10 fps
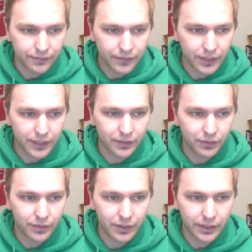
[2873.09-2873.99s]
forget
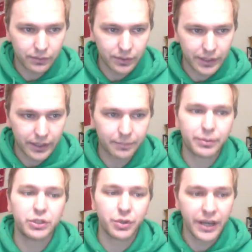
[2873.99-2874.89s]
who their other one is,
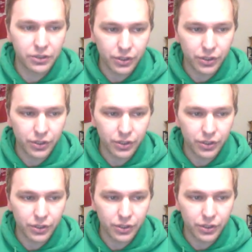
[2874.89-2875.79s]

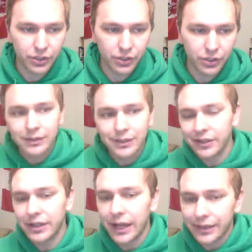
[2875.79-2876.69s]
Pietrangelo. So
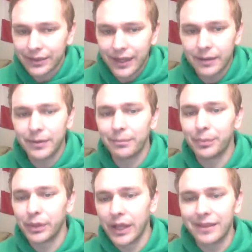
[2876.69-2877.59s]
you got them in
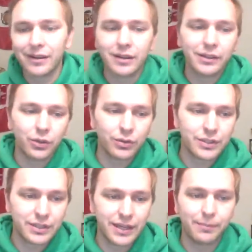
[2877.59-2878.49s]
play. They're a little
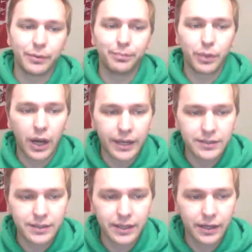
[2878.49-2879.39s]
steeper
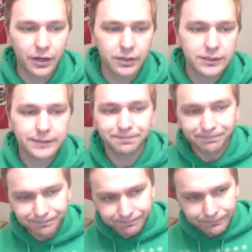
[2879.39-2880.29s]
priced here.
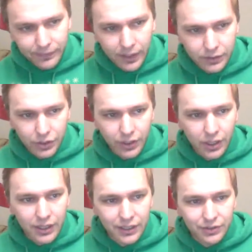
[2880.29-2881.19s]

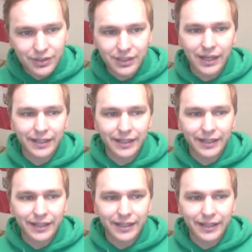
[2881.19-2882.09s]
Chicago side,
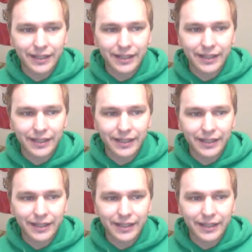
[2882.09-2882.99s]
I don't know.
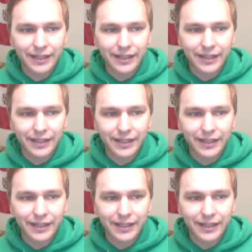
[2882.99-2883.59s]
Duncan Keith's there.